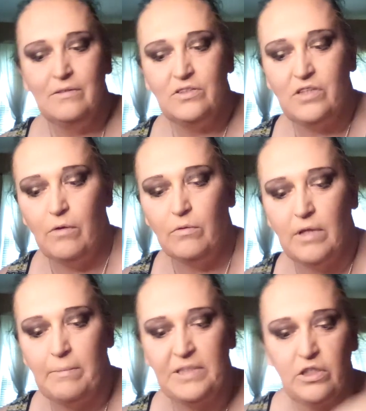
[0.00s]
So
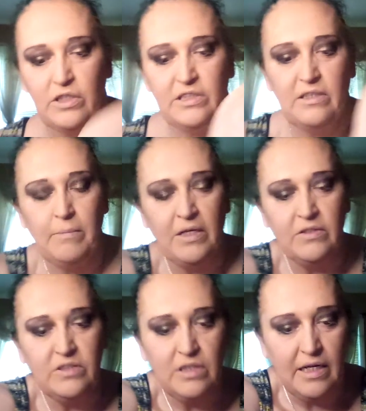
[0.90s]
let me show you something
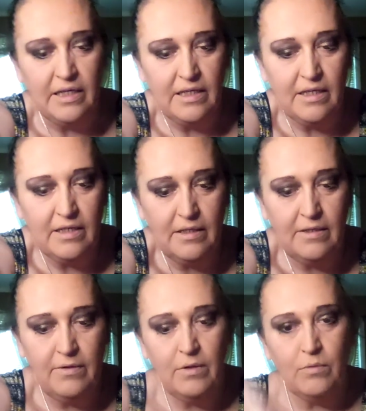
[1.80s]
else that I did.
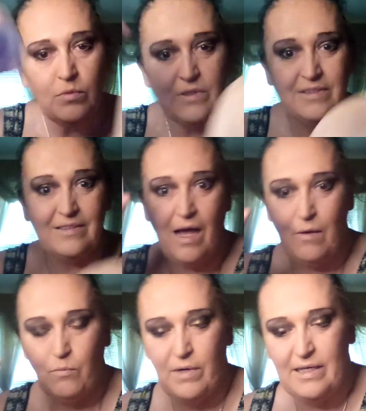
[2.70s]
Was
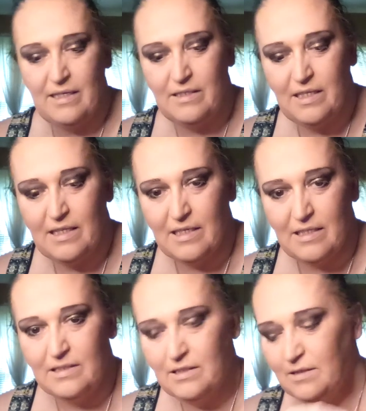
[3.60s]
I went into
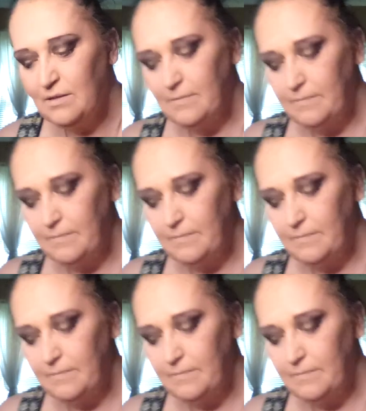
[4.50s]
this.